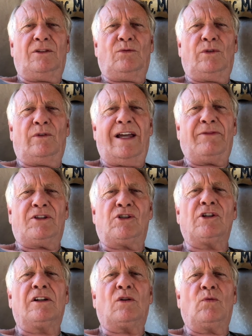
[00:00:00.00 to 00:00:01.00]
were at the
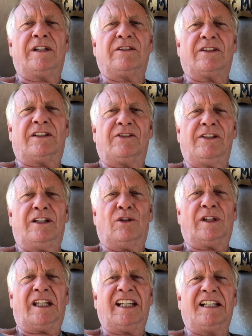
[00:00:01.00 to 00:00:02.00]
Chinook Winds Casino
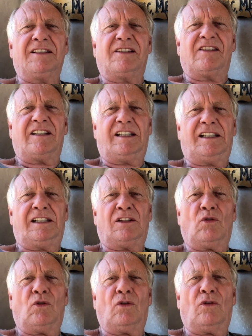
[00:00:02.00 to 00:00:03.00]
in Lincoln City,
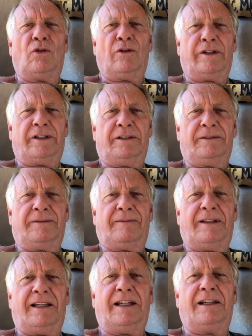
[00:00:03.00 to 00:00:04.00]
Oregon,
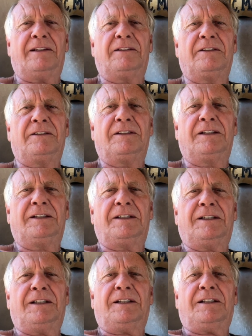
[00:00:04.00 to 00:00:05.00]
and
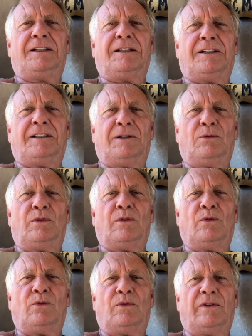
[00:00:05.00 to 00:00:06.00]
we
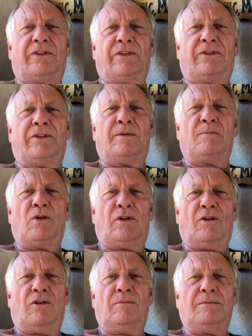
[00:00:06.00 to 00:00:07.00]
were with the
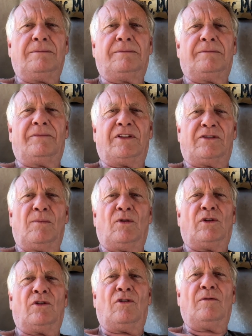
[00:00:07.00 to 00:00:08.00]
motorhome, this
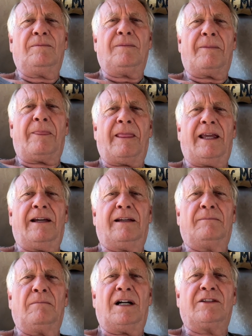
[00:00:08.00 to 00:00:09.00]
motorhome,
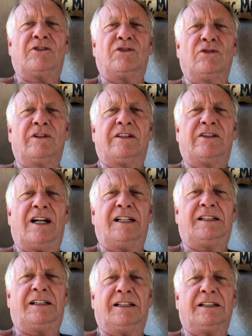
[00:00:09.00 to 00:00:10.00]
and my Suzuki
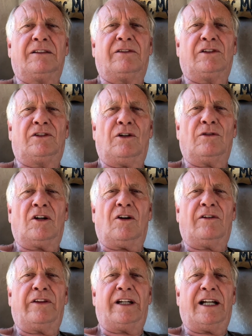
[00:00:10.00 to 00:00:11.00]
Sidekick, the tow
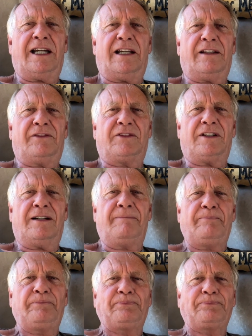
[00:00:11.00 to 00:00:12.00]
car that I had at the time.